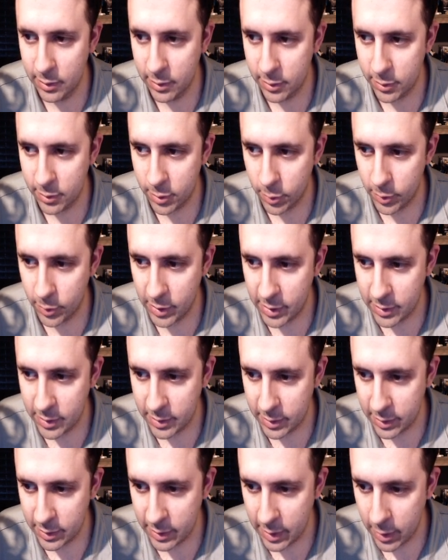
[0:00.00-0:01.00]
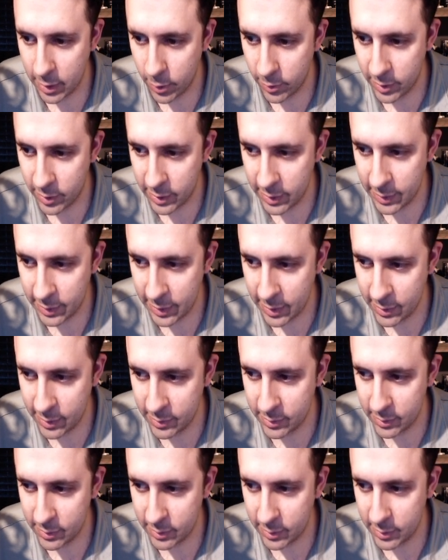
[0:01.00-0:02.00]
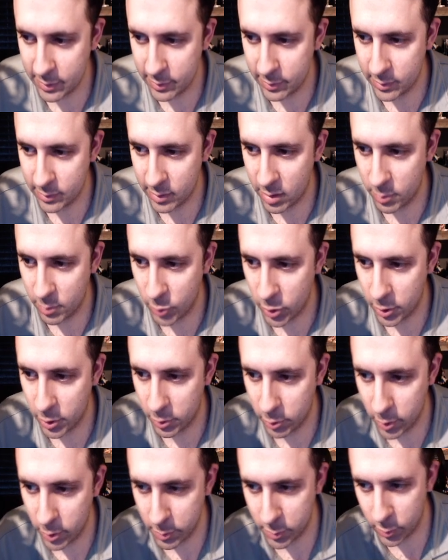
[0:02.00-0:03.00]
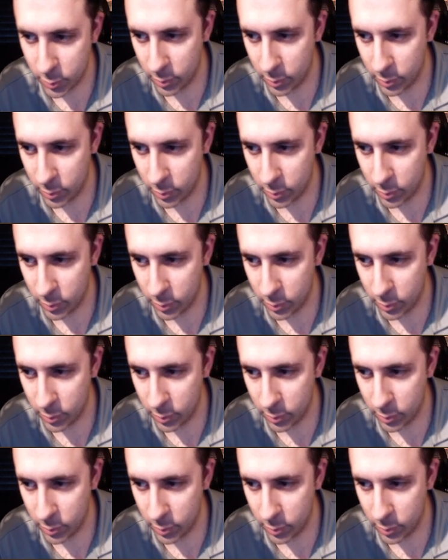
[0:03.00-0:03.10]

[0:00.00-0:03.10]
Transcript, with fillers: So yes, he now he has his TMR equipped.